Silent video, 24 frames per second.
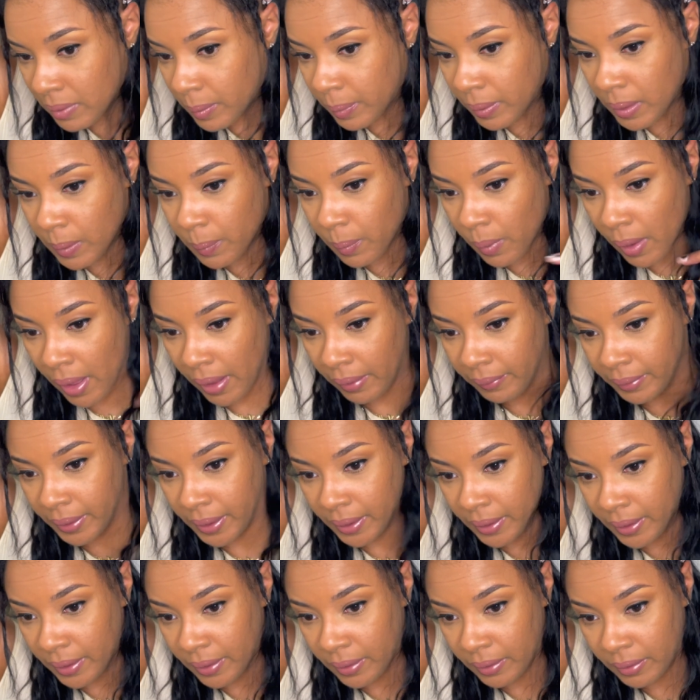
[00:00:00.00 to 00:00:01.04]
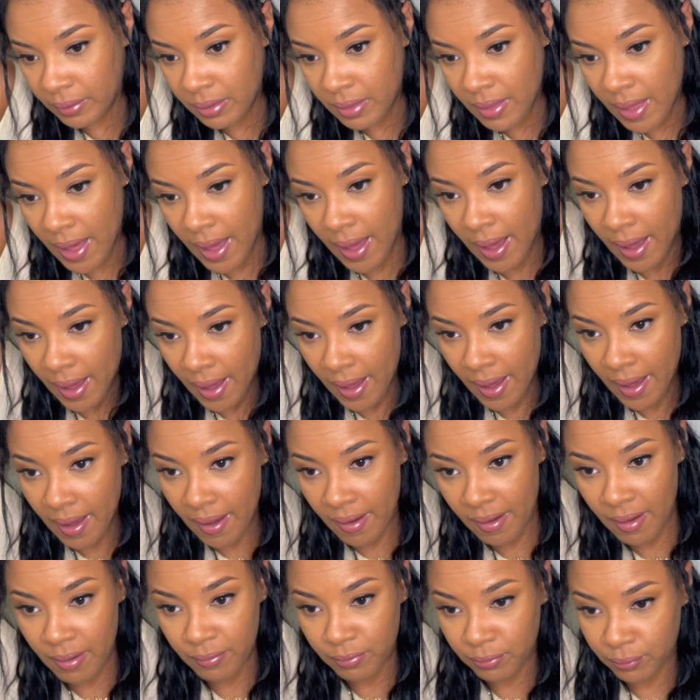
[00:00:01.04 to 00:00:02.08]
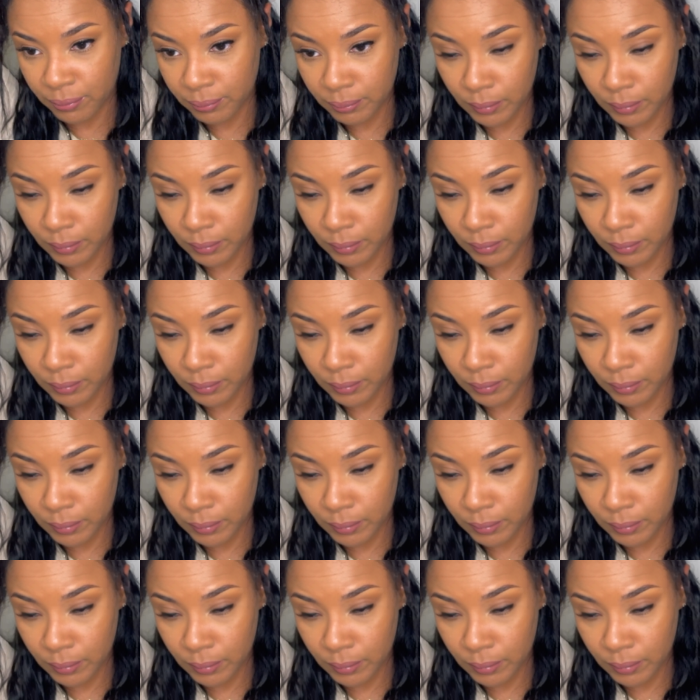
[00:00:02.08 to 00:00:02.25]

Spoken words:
people out here that have,